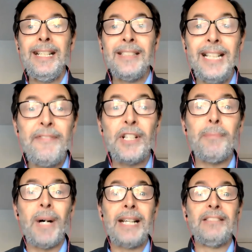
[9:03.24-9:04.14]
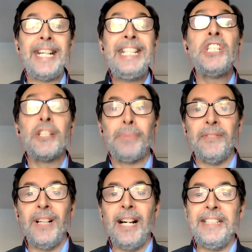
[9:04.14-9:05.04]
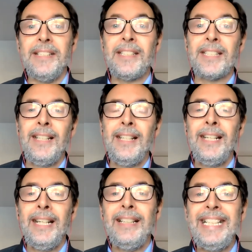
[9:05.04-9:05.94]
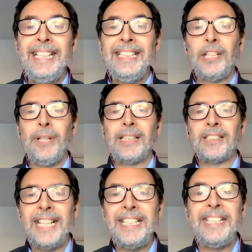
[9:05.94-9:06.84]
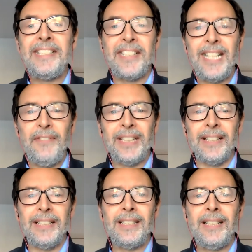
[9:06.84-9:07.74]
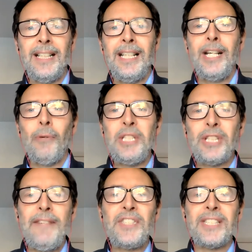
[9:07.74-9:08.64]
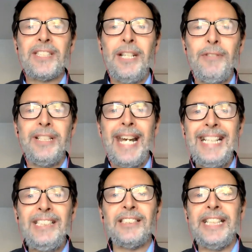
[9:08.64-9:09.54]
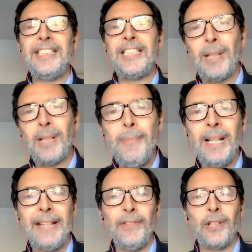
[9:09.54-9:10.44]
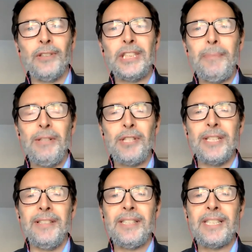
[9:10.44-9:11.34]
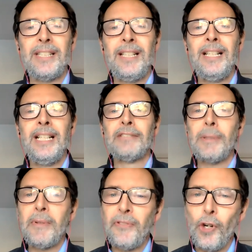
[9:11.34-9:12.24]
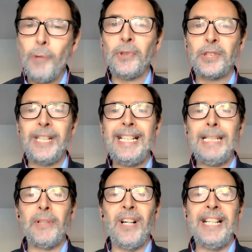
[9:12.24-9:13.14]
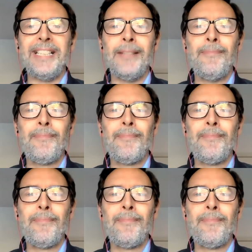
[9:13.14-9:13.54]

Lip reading: delivered by a range of providers, leading to an accredited certificate which gives the student entry to diploma level contributions from a formal training provider.